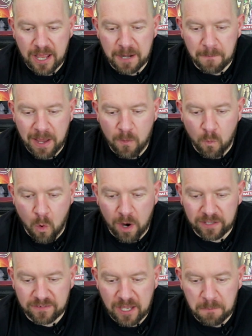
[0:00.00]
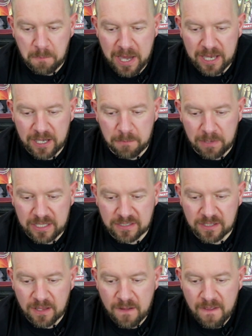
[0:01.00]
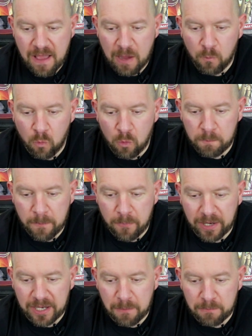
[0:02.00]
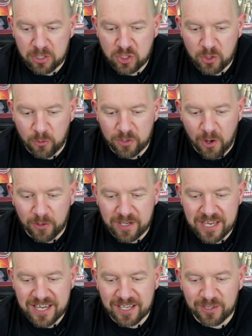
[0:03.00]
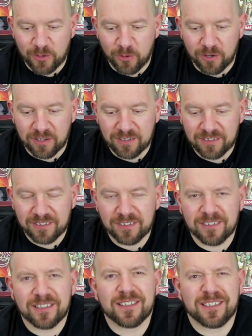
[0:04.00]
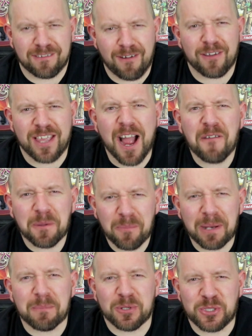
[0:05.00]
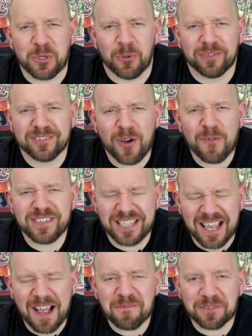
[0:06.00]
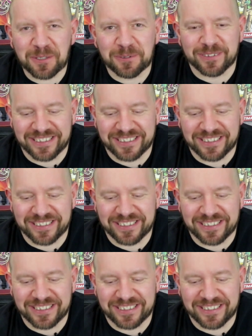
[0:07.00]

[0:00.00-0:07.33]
add my Walking Dead painted minis. I won't be bringing Michonne or Negan though. You have to bring Michonne. Oh, you have to.